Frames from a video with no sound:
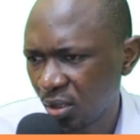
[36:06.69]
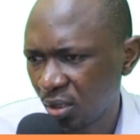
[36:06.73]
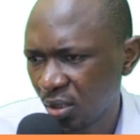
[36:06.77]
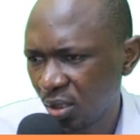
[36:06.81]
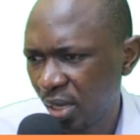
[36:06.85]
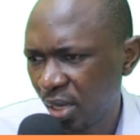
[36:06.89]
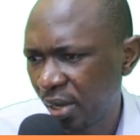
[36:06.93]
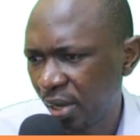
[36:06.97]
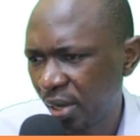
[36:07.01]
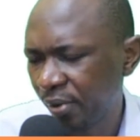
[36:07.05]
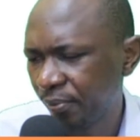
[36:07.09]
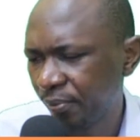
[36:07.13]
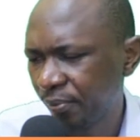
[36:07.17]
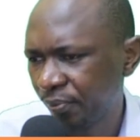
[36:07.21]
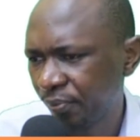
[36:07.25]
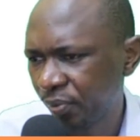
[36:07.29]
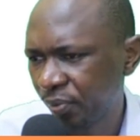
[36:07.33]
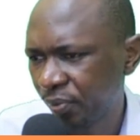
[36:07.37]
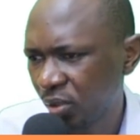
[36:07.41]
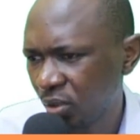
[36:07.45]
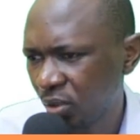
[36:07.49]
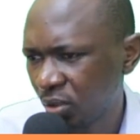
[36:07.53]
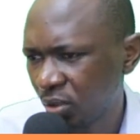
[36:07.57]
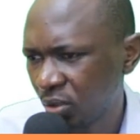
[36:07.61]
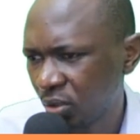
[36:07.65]
Yeah.
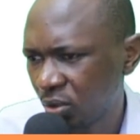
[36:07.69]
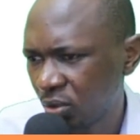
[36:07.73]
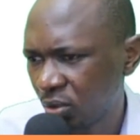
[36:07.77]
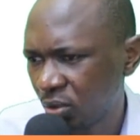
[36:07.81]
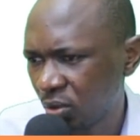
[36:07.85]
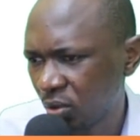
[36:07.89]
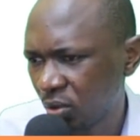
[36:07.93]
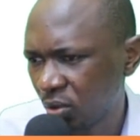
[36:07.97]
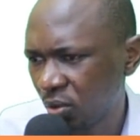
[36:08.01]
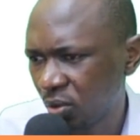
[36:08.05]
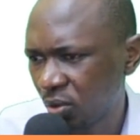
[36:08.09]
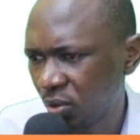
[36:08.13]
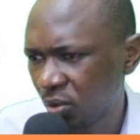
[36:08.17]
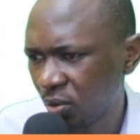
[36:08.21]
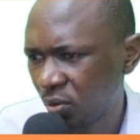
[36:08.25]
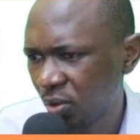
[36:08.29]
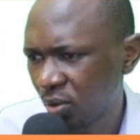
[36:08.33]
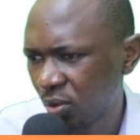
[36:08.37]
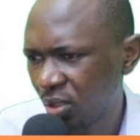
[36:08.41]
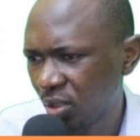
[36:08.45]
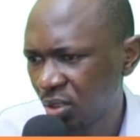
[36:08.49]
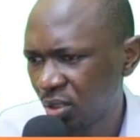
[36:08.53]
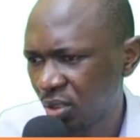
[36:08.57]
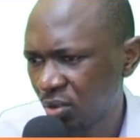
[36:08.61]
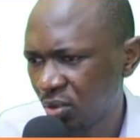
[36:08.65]
So
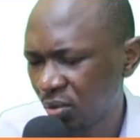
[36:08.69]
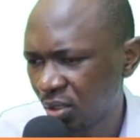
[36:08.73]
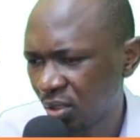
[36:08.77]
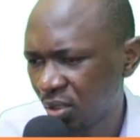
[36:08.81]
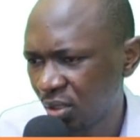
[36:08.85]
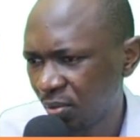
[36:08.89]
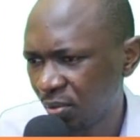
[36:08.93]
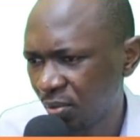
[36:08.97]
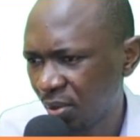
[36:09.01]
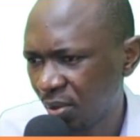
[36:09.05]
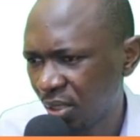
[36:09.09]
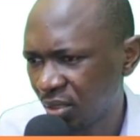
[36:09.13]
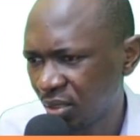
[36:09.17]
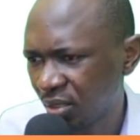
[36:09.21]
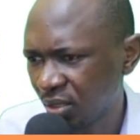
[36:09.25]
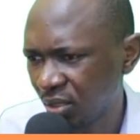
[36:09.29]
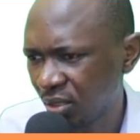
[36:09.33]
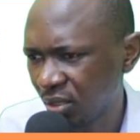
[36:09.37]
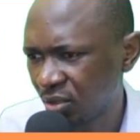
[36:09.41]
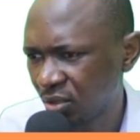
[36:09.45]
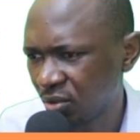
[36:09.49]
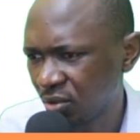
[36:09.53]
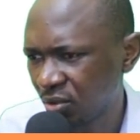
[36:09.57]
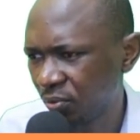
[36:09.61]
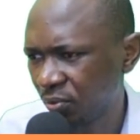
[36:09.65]
what this will give us
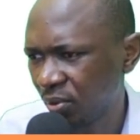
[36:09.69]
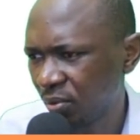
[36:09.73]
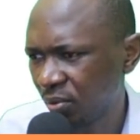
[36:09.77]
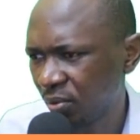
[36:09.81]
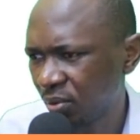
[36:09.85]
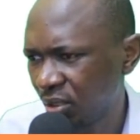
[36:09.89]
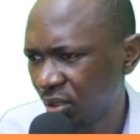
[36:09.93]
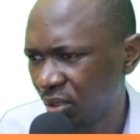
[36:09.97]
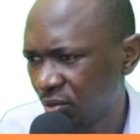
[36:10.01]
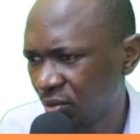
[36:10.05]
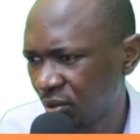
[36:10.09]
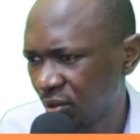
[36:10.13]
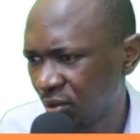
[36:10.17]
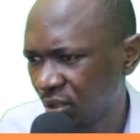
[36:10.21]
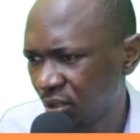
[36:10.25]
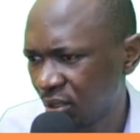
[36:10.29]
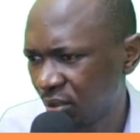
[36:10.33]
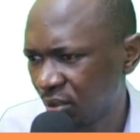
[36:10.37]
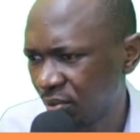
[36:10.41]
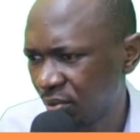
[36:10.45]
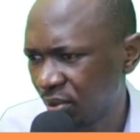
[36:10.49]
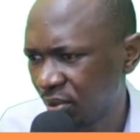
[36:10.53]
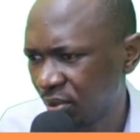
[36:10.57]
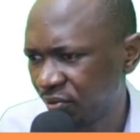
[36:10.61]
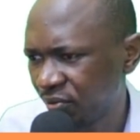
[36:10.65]
is 250,
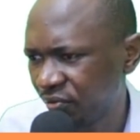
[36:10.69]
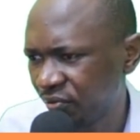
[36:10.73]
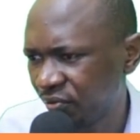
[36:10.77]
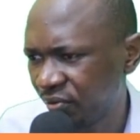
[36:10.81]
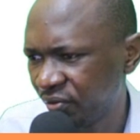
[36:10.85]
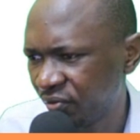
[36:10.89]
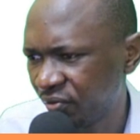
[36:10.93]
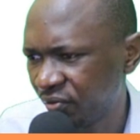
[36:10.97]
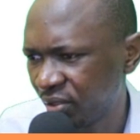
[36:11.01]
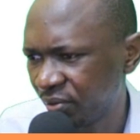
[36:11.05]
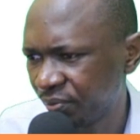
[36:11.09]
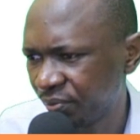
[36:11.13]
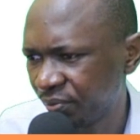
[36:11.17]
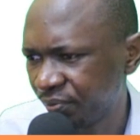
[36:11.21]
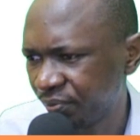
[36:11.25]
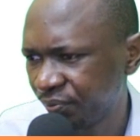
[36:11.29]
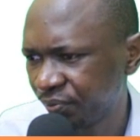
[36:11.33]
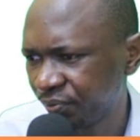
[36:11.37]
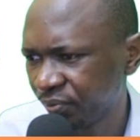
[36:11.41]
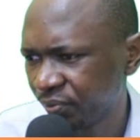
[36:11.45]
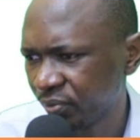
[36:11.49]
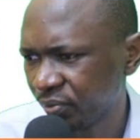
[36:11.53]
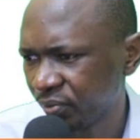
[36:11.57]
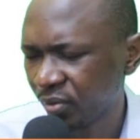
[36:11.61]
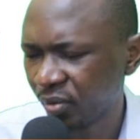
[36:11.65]
2750.
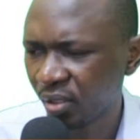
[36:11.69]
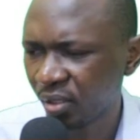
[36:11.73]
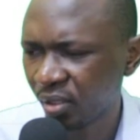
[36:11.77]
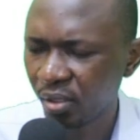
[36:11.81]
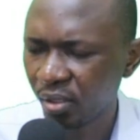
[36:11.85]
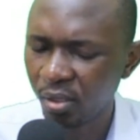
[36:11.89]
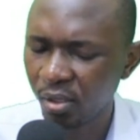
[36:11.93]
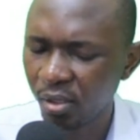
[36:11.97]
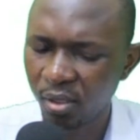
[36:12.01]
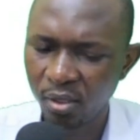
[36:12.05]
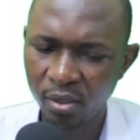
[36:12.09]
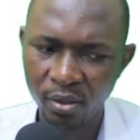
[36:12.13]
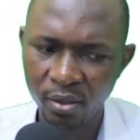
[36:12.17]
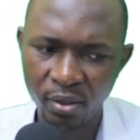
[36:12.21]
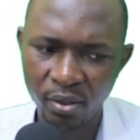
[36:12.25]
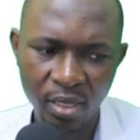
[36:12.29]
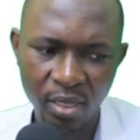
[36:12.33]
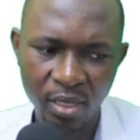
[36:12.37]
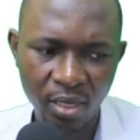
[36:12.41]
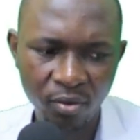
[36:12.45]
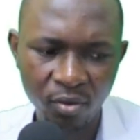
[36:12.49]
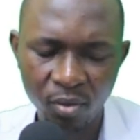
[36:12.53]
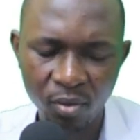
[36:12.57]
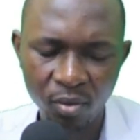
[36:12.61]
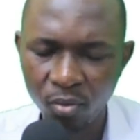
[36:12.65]

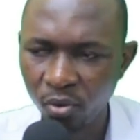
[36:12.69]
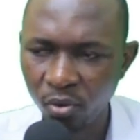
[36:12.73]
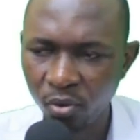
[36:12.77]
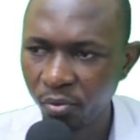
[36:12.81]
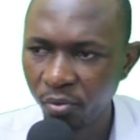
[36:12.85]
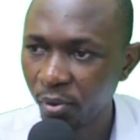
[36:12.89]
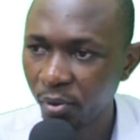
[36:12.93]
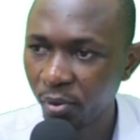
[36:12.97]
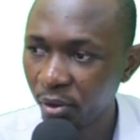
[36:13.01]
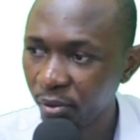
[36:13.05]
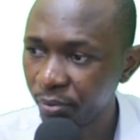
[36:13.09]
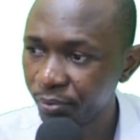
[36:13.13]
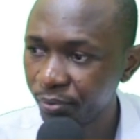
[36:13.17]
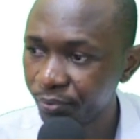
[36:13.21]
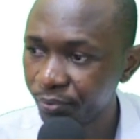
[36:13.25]
Then we move on.